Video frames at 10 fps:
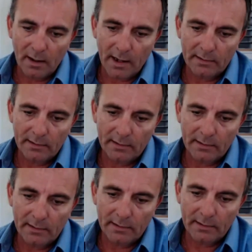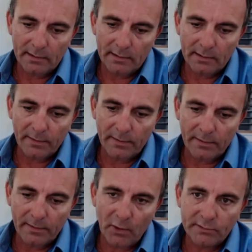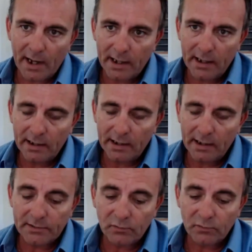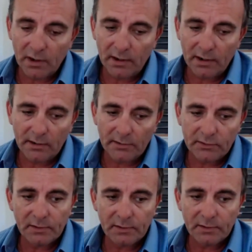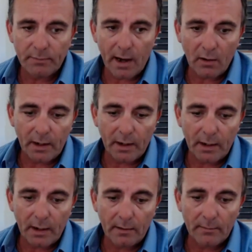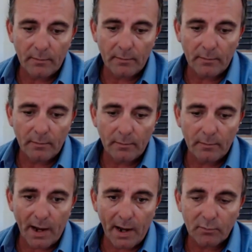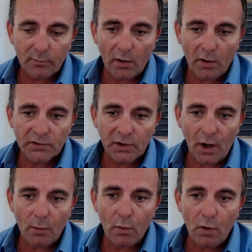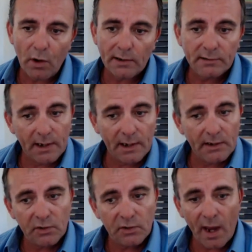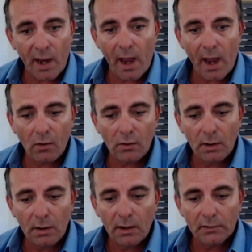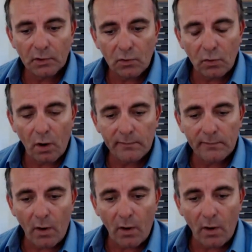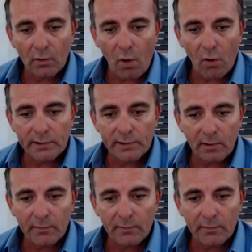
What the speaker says: basic microscope work and teaching you how to qualify the quality of the liquids that you've made from that compost or other types of